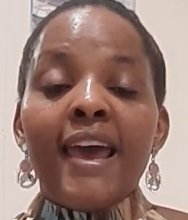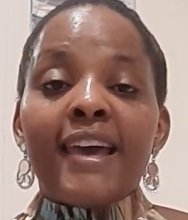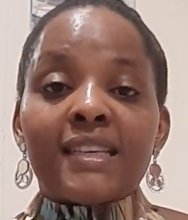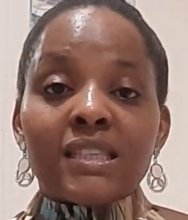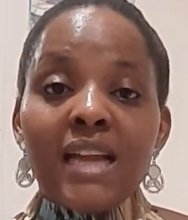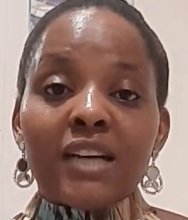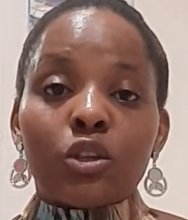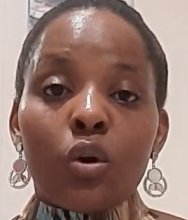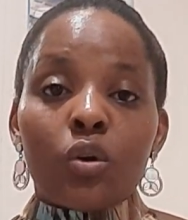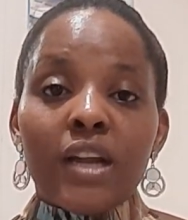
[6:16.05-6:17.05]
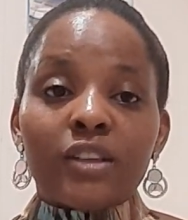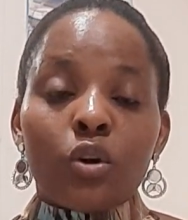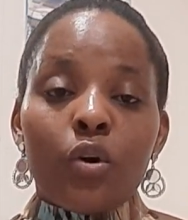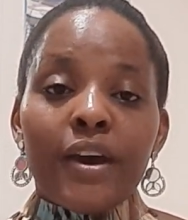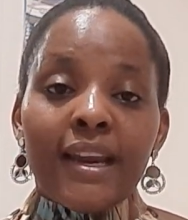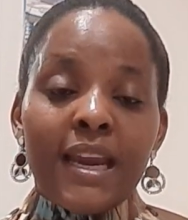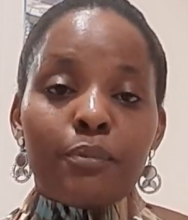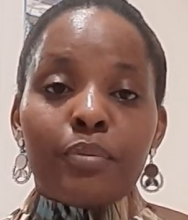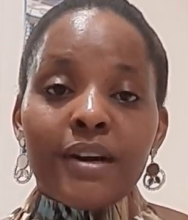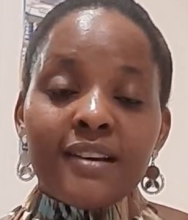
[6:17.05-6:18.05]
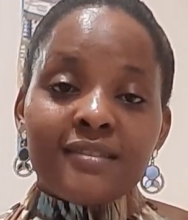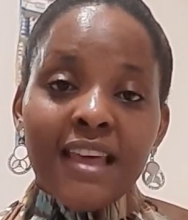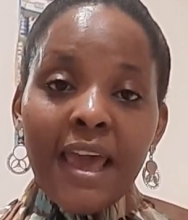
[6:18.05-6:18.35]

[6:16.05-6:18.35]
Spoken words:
extract coconut oil and bring